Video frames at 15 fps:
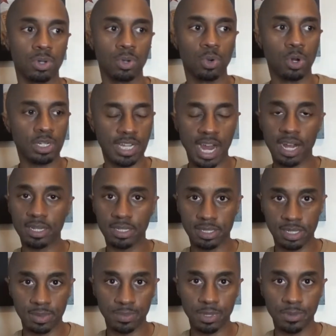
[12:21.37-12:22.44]
who are dying to
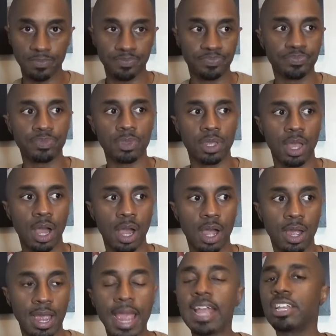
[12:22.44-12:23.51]
see me.
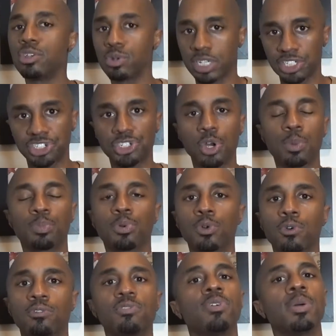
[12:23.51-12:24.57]
And you can show and
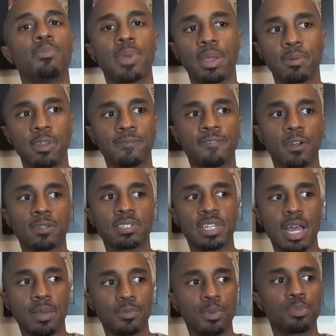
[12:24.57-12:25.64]
prove. Maybe the first
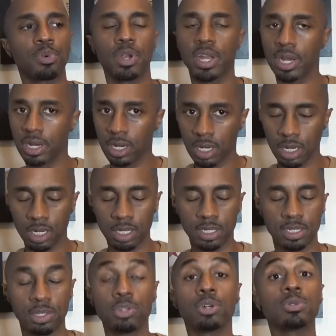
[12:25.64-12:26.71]
time you bring,
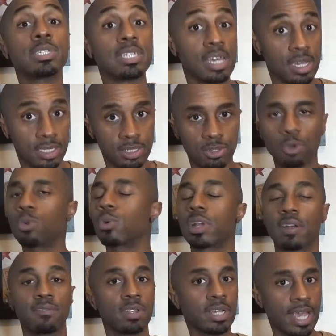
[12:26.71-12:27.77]
you know, six or
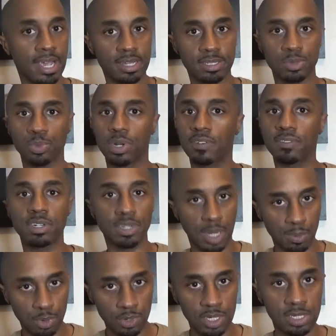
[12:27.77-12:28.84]
whatever the case, whatever the
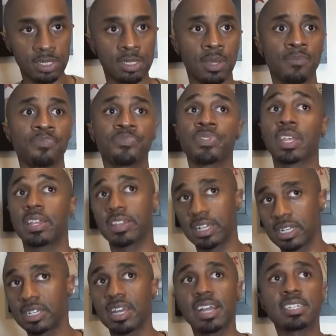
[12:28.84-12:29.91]
number is. Then
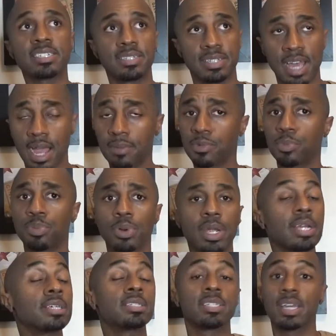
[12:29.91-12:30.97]
the next time you
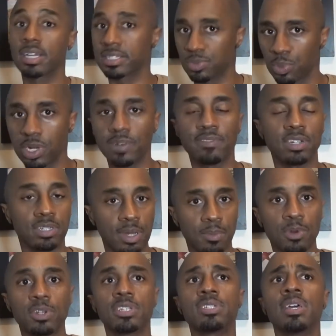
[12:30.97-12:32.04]
bring six, whatever the
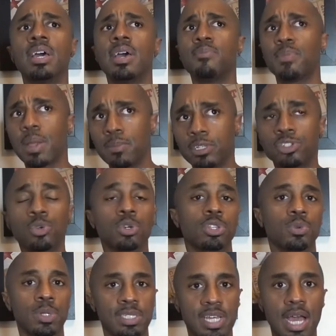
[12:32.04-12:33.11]
number is. Maybe two or
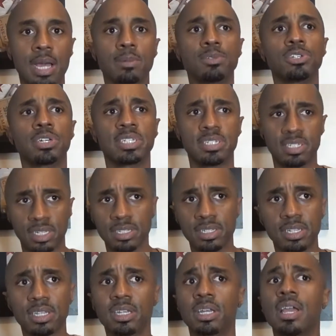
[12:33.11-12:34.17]
three times you're
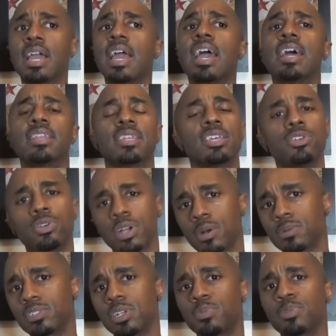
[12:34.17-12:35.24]
consistent. And then you
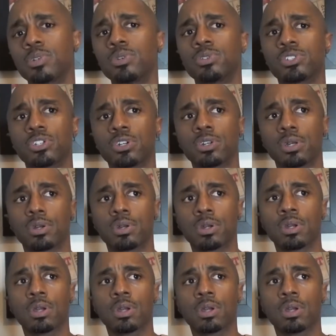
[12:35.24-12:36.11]
come to the producer.